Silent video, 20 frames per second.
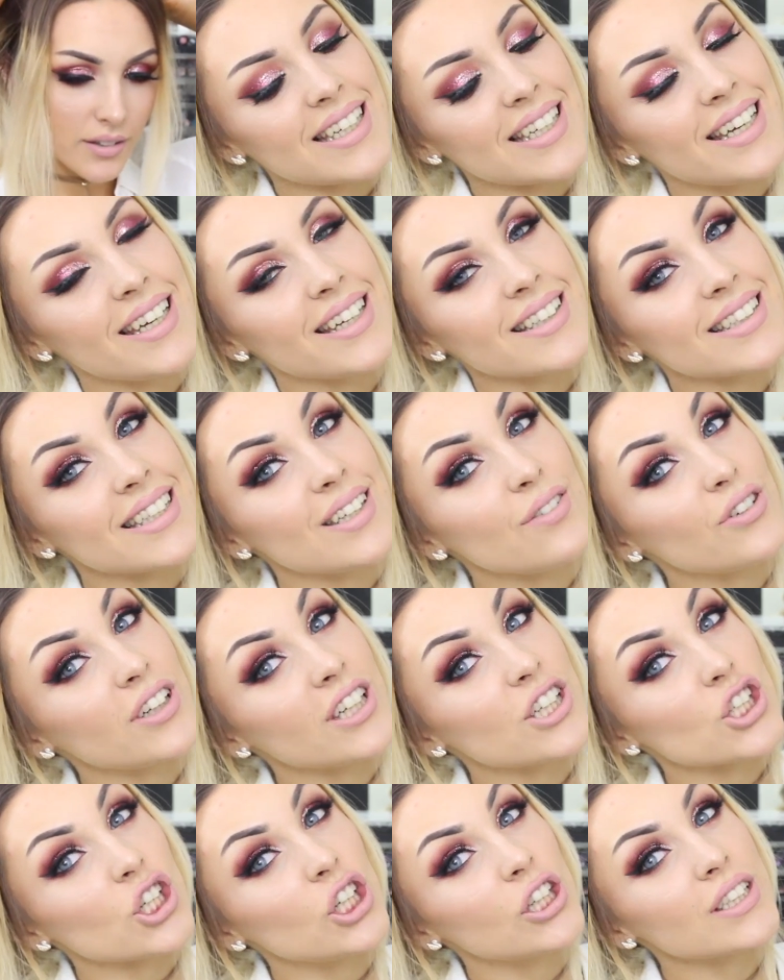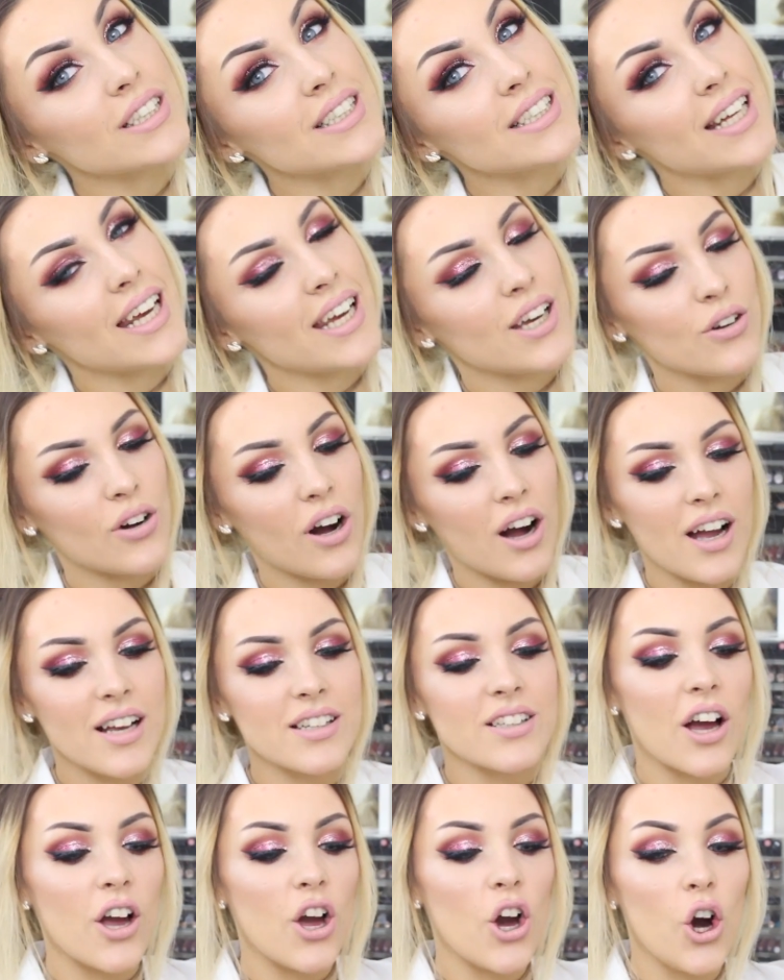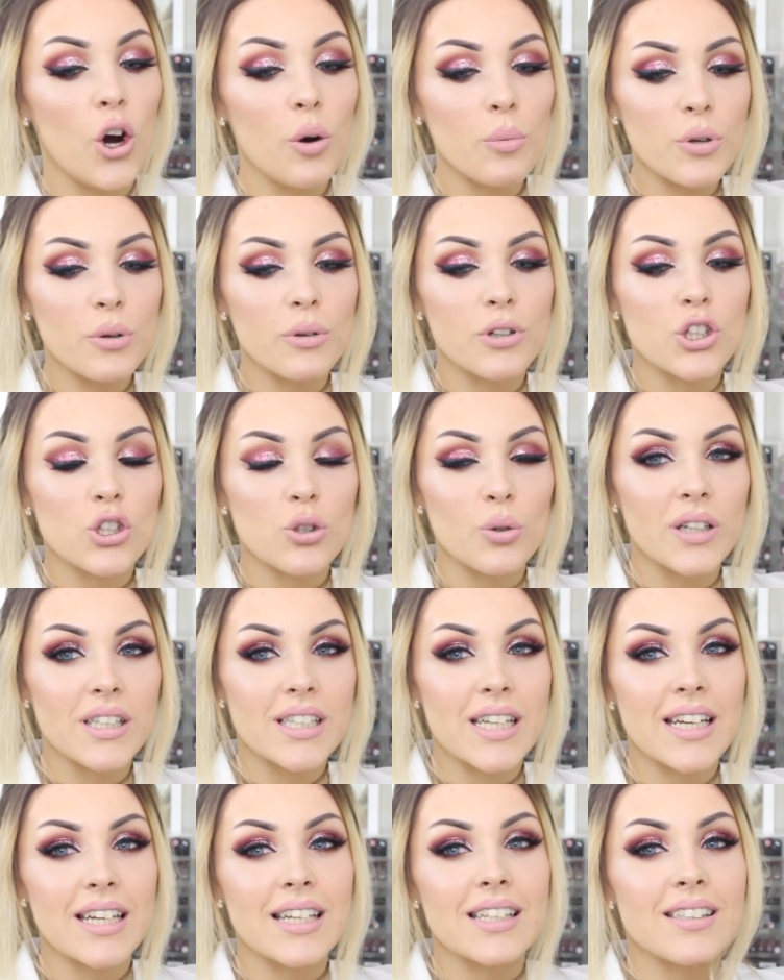Is the finished look today, you guys. I hope you enjoyed it.